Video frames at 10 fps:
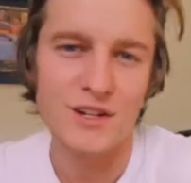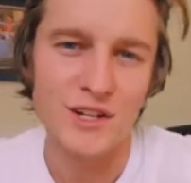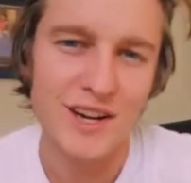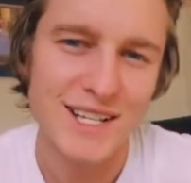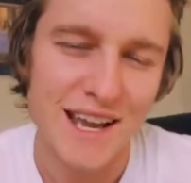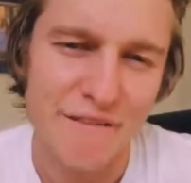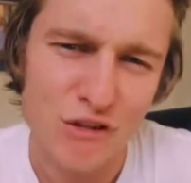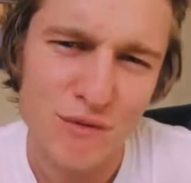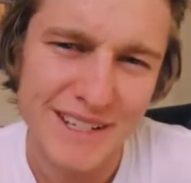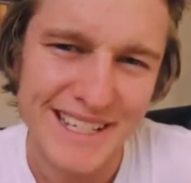Do you guys
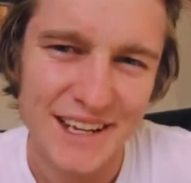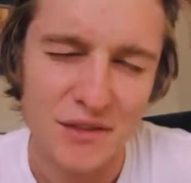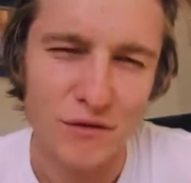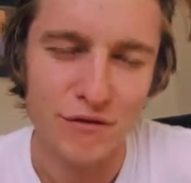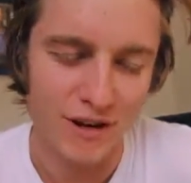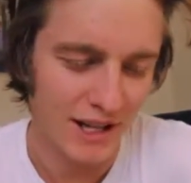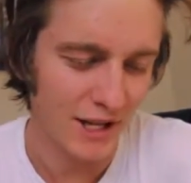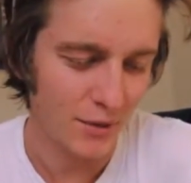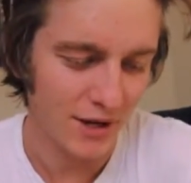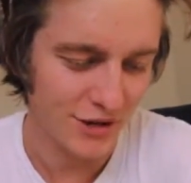ever really get the
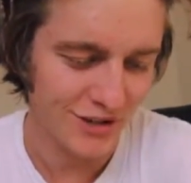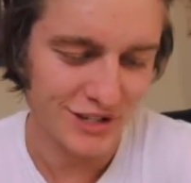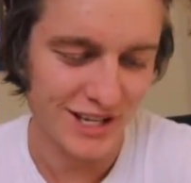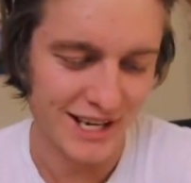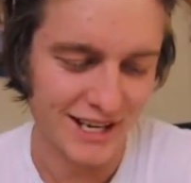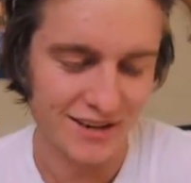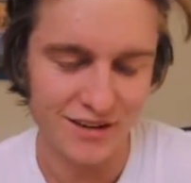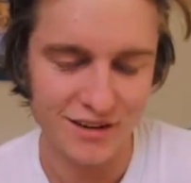feeling when you're just like